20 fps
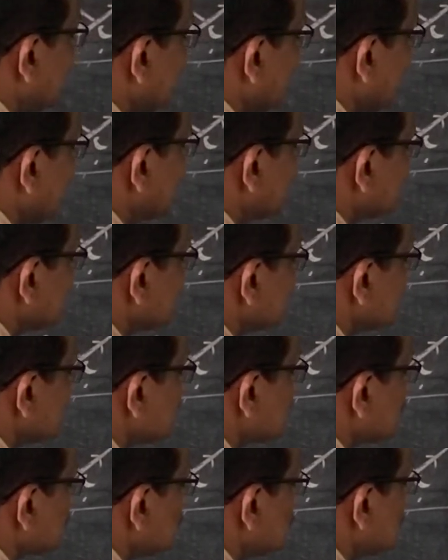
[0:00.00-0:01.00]
Hence it
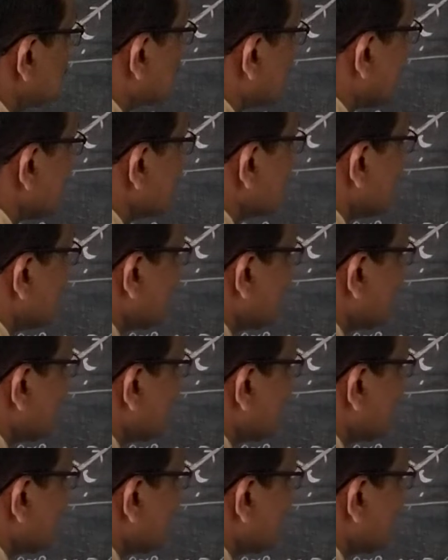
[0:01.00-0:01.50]
is 2 pi by